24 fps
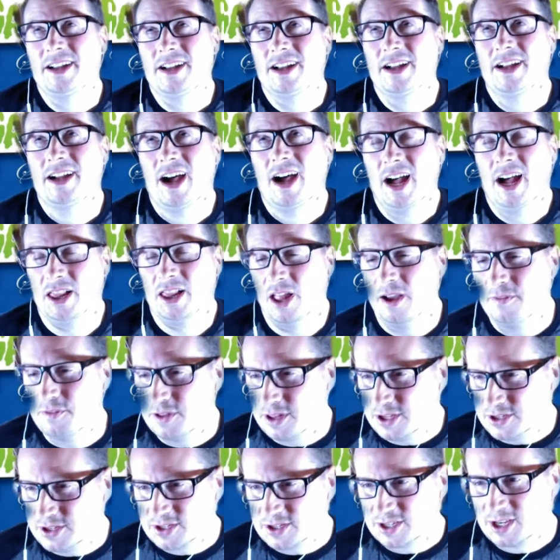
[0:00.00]
I love it.
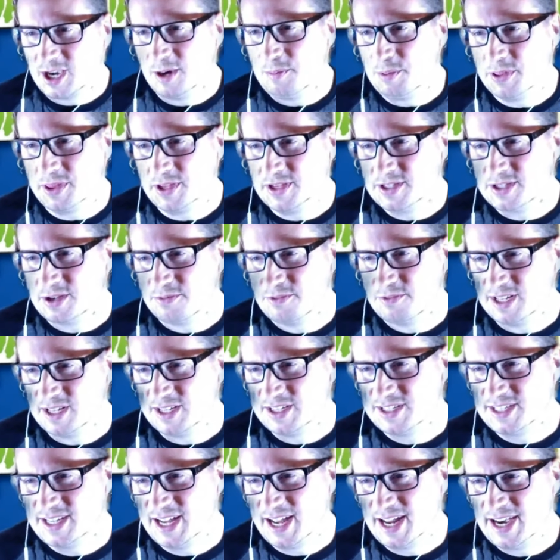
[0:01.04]
There's a couple things that really
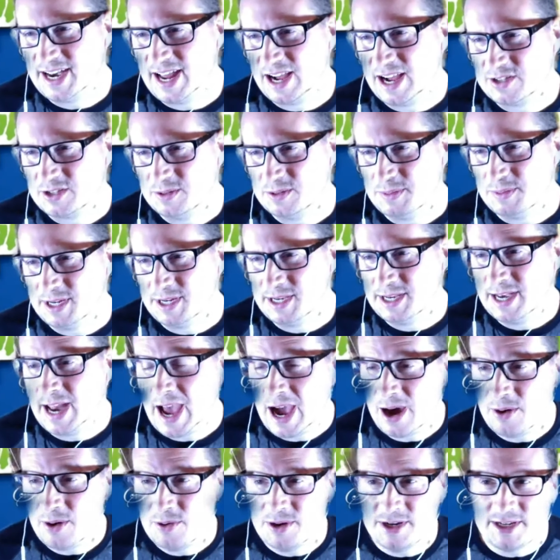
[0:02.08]
stand out to me.
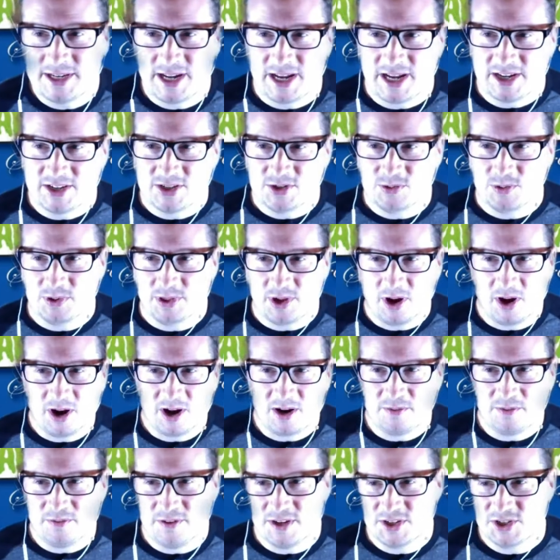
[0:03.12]
Nowadays, with
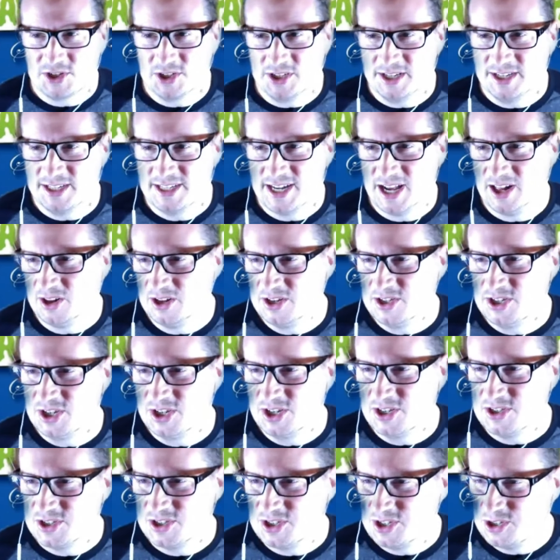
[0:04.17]
artificial
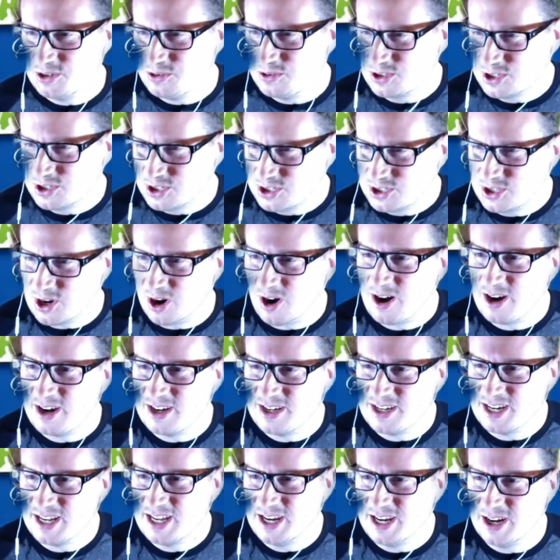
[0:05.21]
intelligence, you're starting to
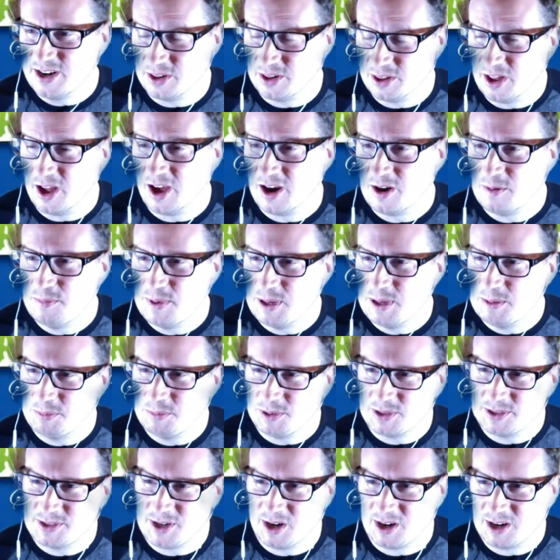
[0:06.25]
hear a lot of people
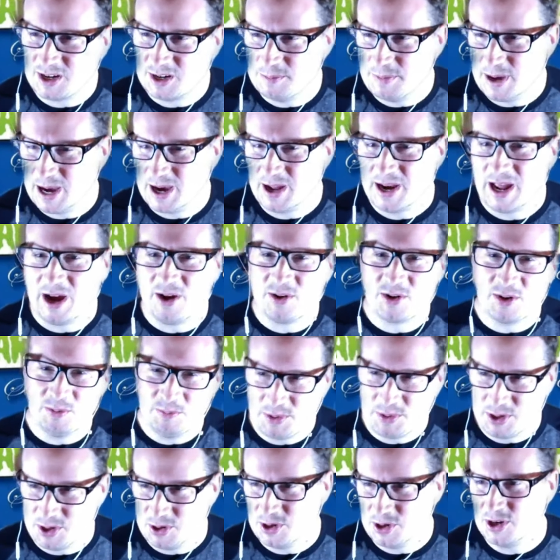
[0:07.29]
talk about how
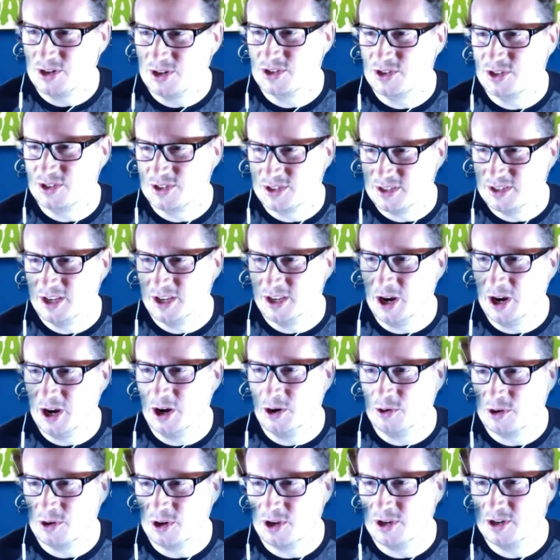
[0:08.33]
computers,
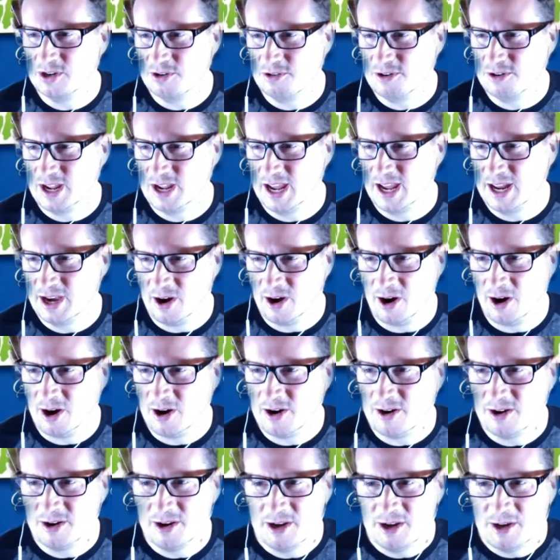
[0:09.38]
can create art.
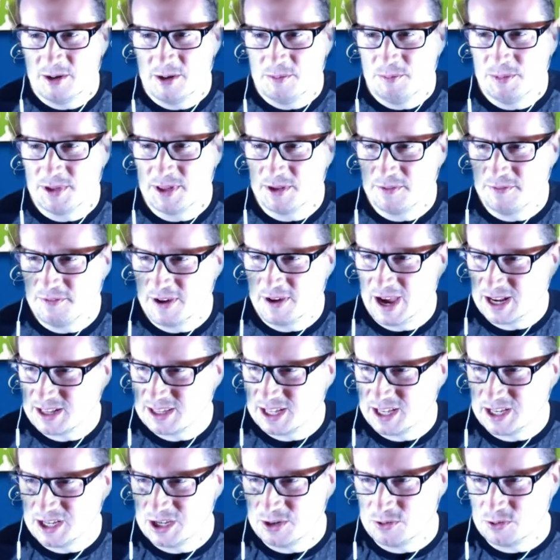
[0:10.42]
But the fact that
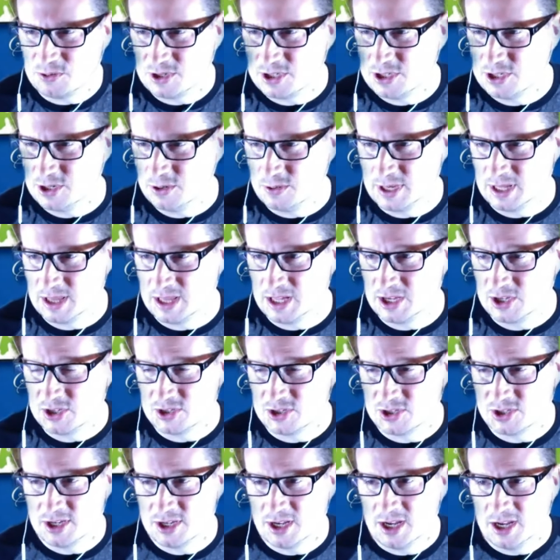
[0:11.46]
you were doing
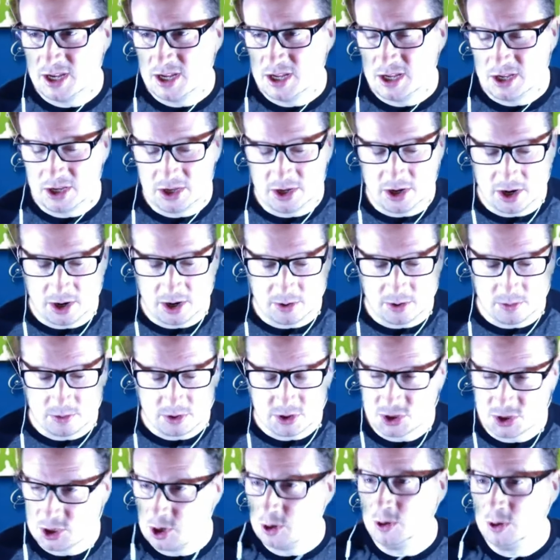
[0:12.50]
this,
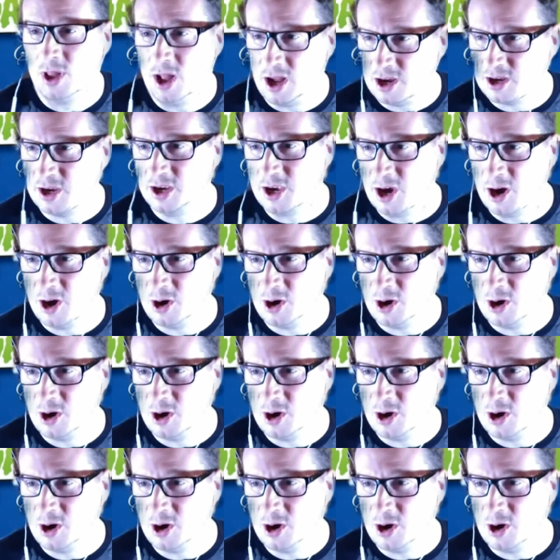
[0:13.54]
so long ago,